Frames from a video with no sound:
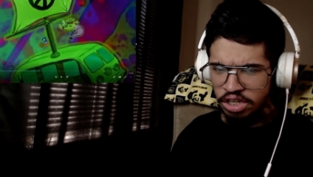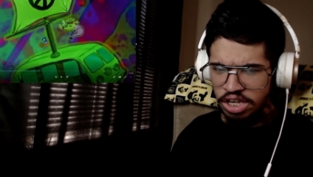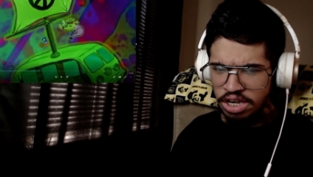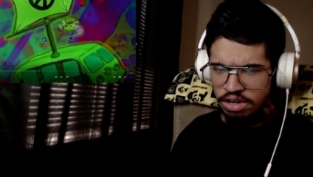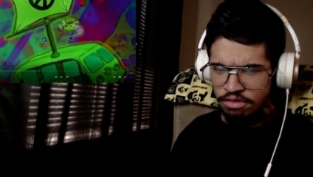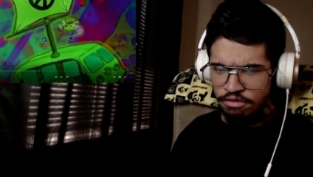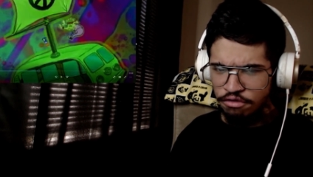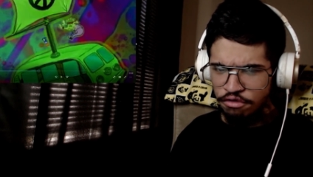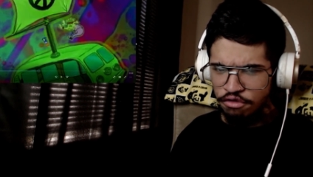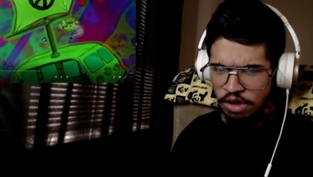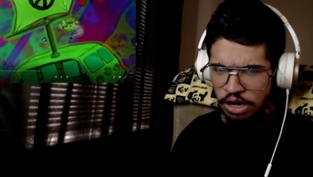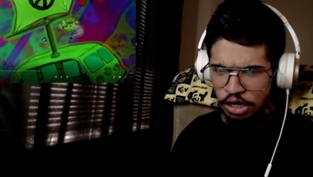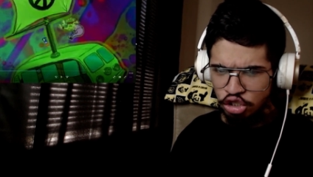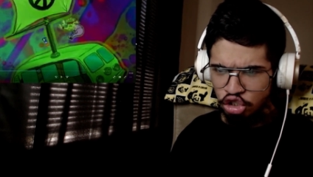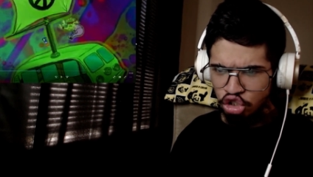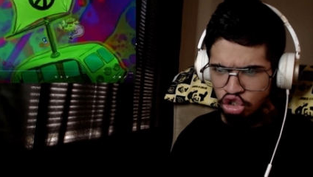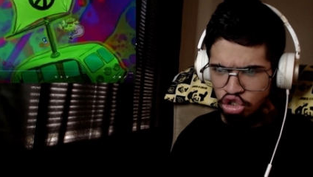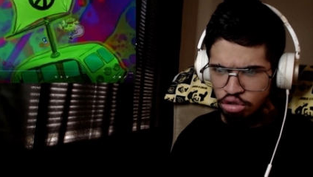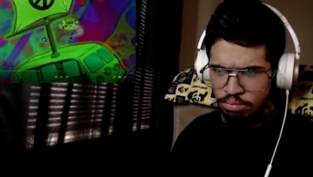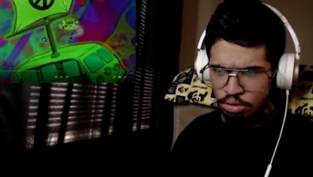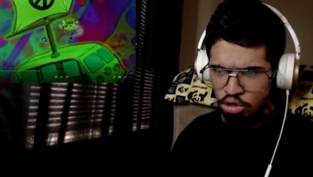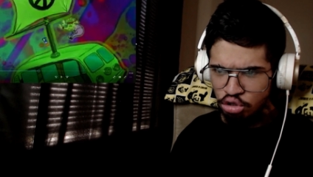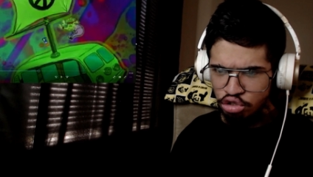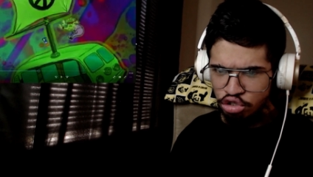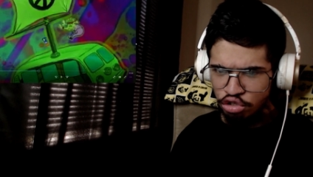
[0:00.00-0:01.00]
eating
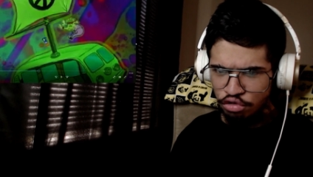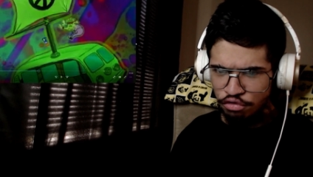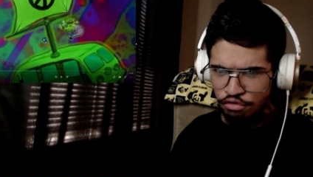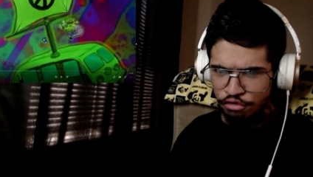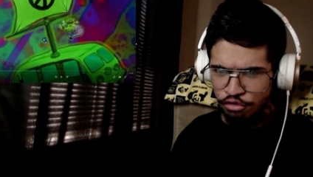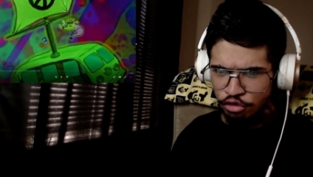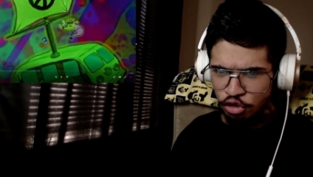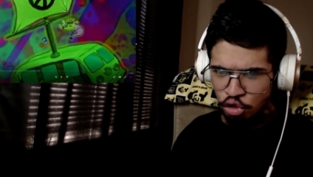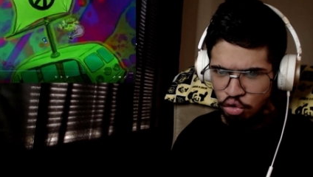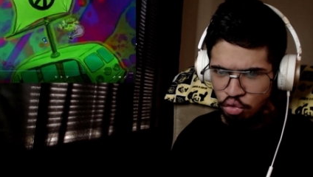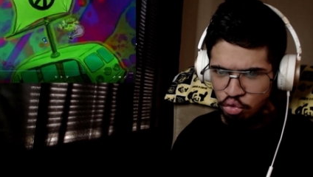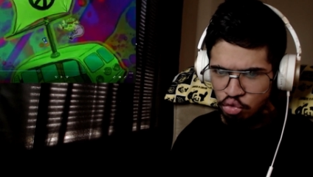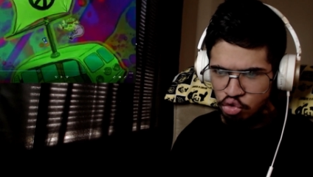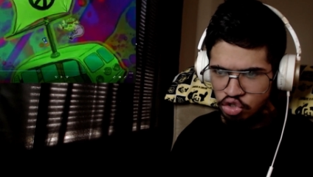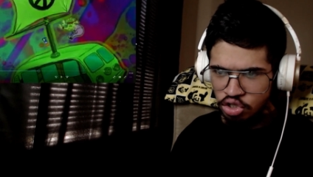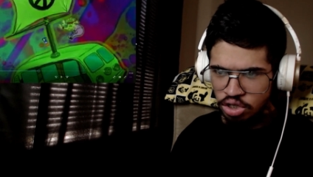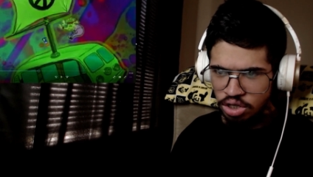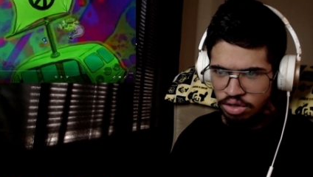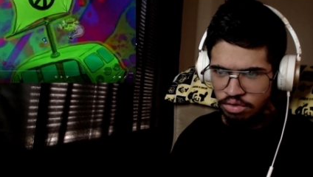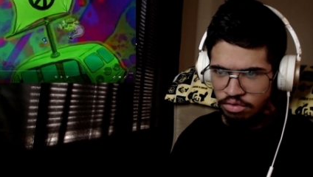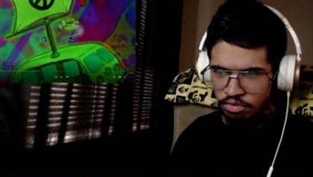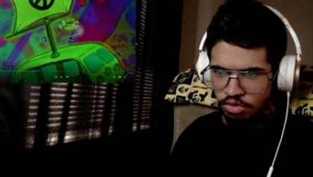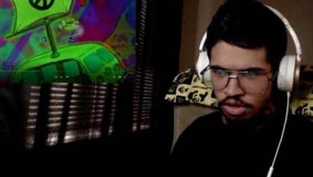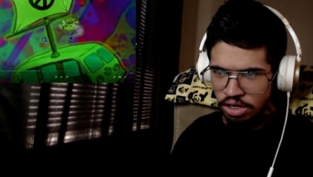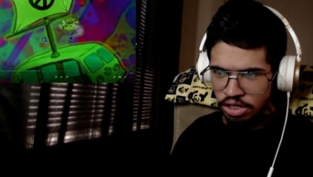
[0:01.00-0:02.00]
vegetables and fruits
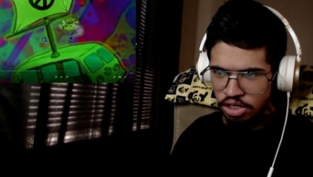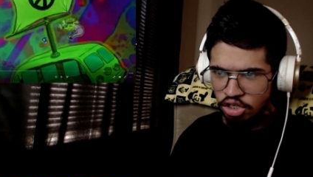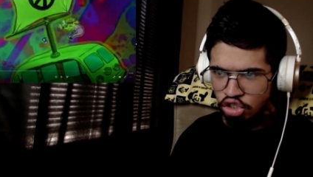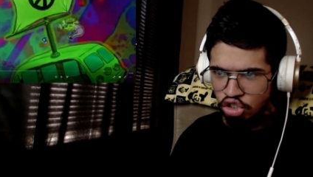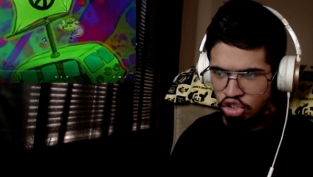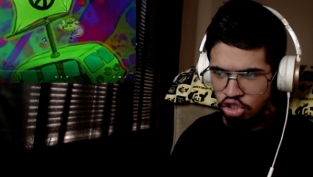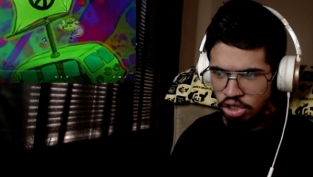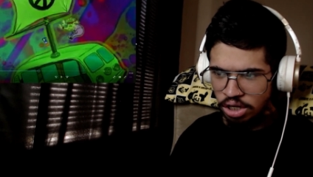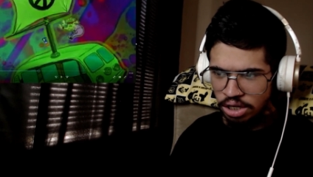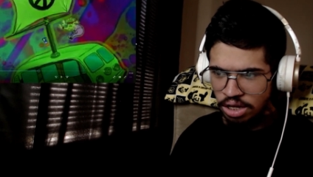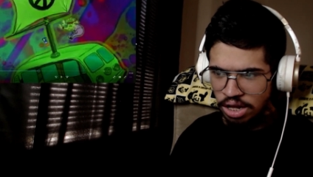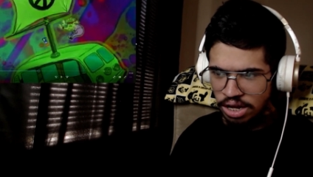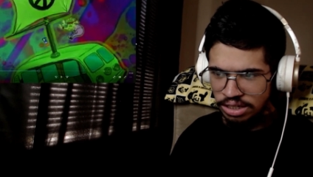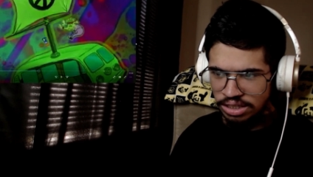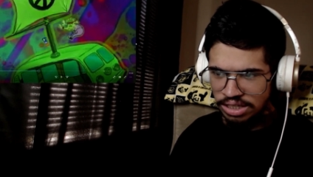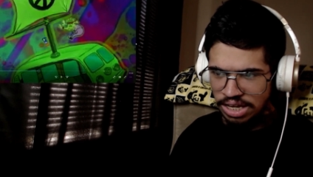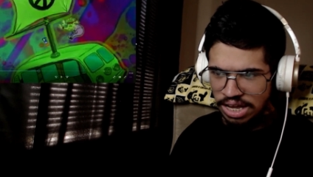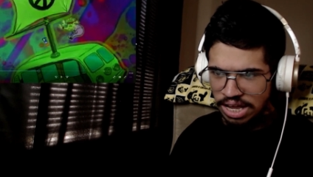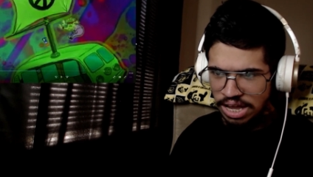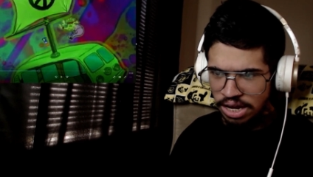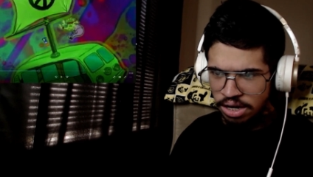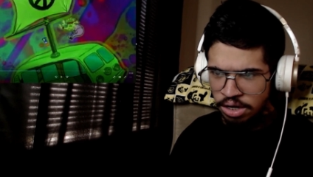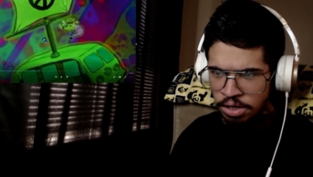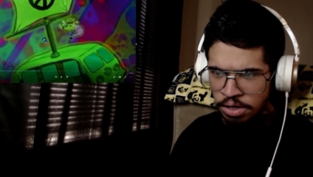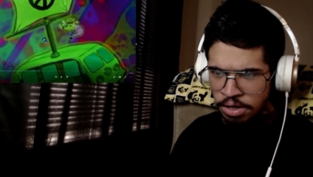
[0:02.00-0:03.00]
and fucking shit like
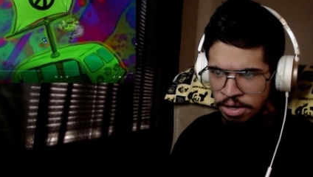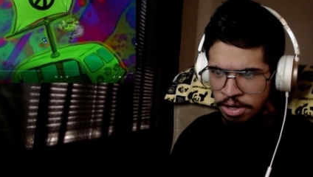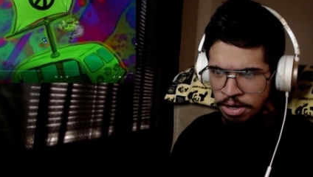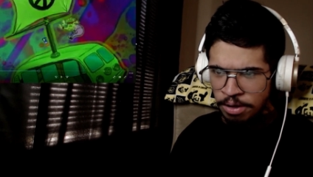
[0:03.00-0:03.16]
that,